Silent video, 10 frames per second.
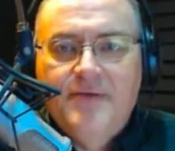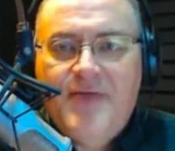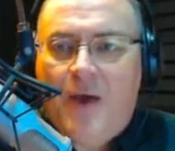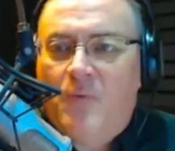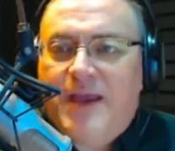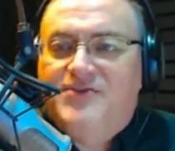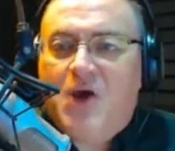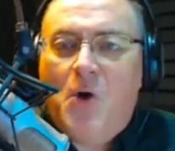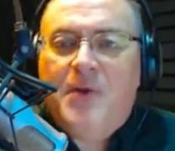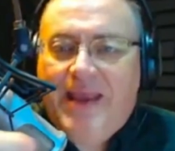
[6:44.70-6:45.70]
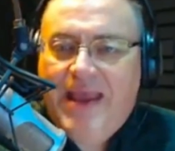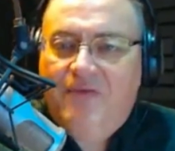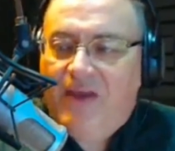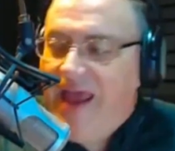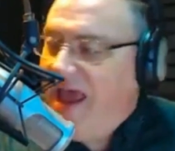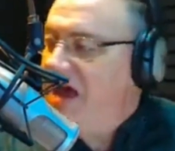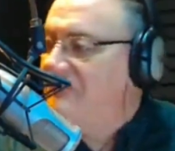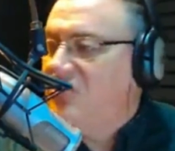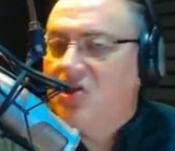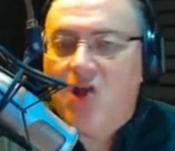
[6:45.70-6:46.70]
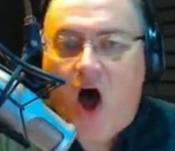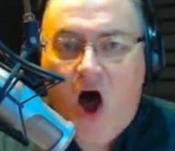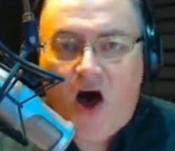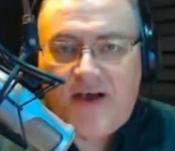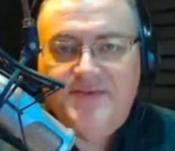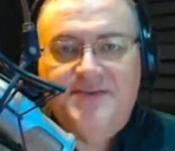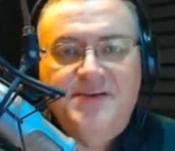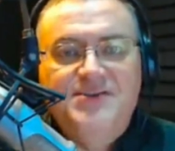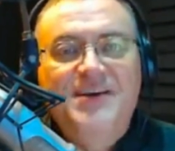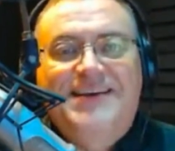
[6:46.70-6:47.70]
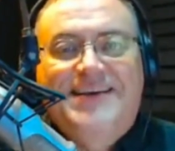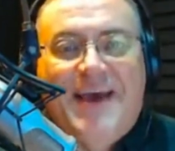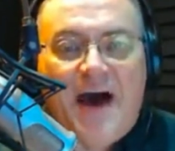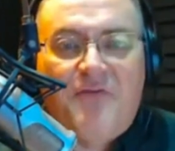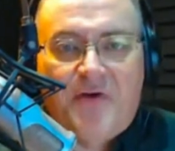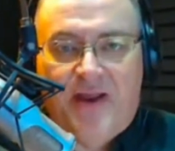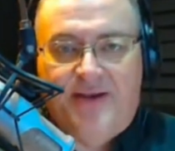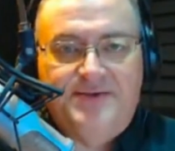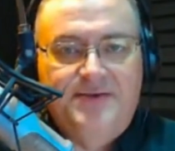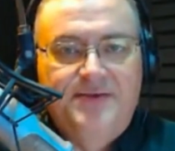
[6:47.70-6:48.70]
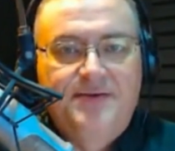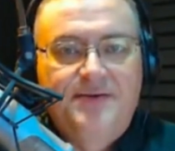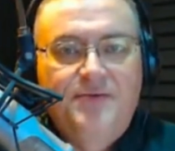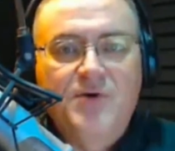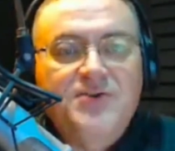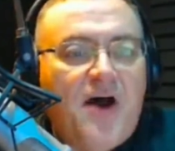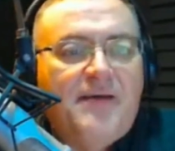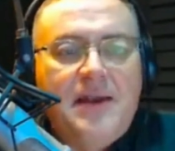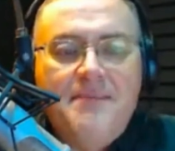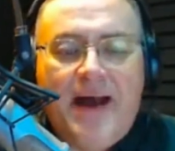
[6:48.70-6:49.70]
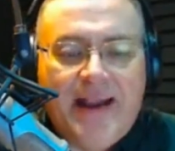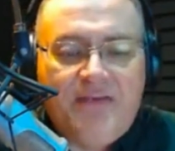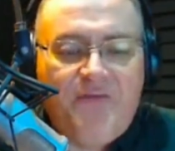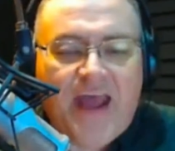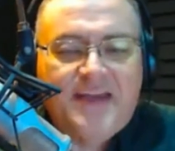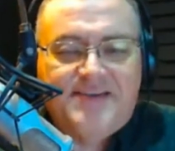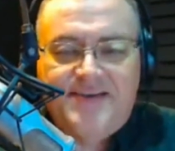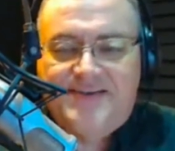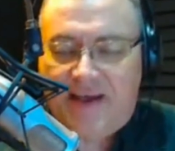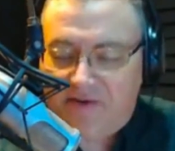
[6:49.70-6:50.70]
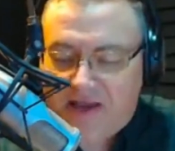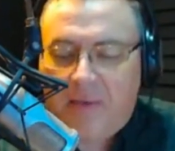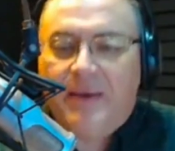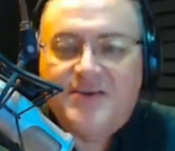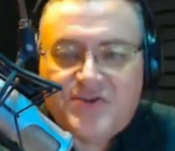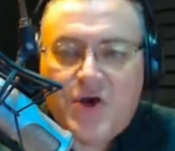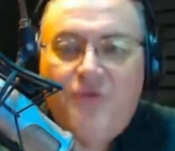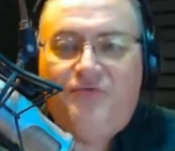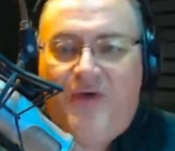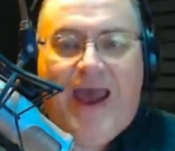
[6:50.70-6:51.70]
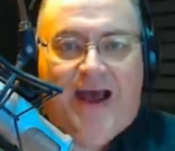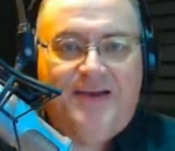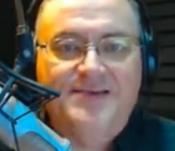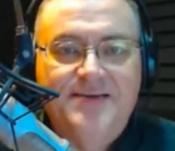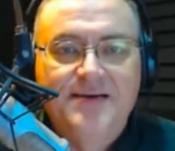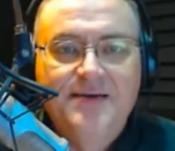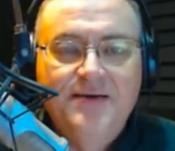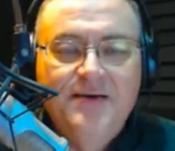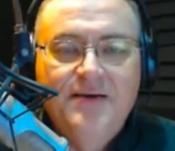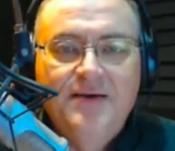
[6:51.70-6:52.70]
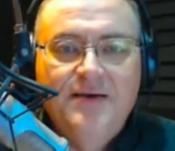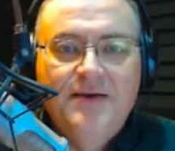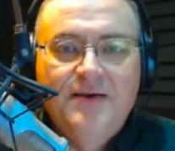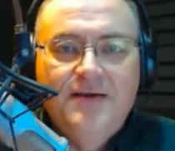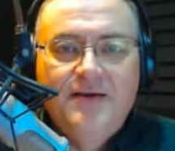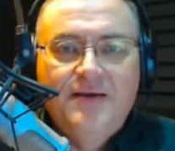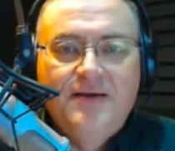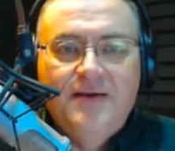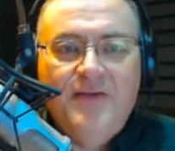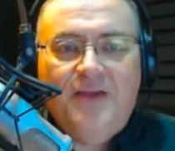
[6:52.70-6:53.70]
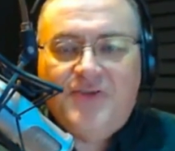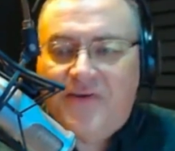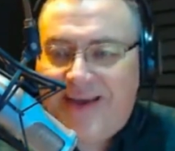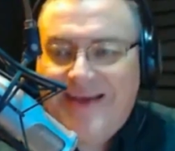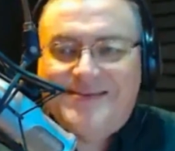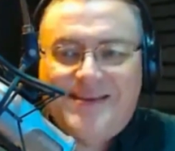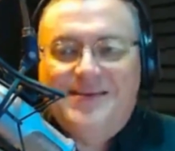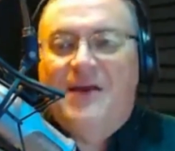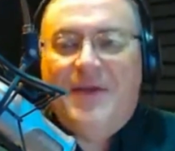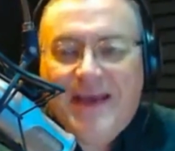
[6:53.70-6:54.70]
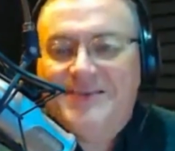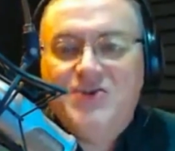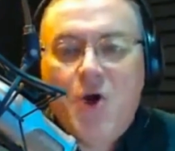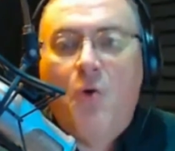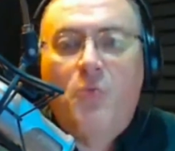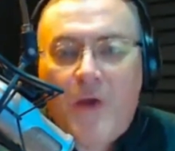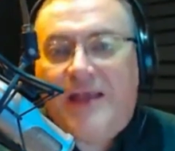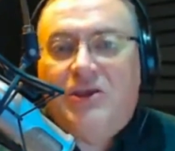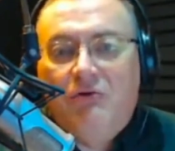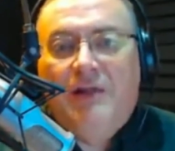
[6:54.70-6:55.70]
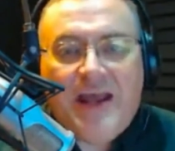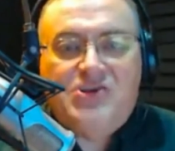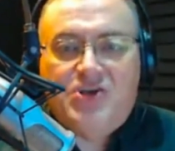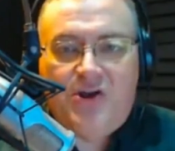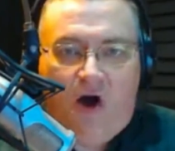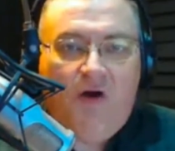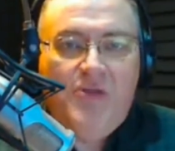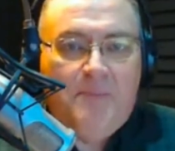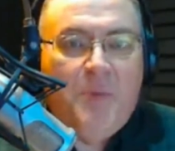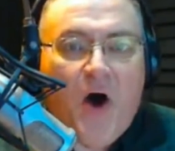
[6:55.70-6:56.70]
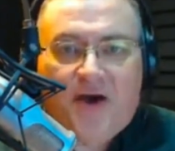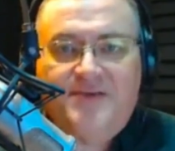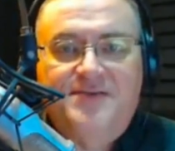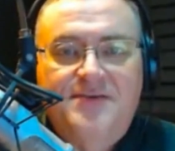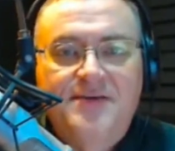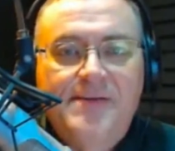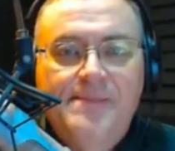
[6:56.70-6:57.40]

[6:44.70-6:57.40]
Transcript: that we don't even have laws to govern it. We're talking about advances that are coming so fast that there is no regulation on the books.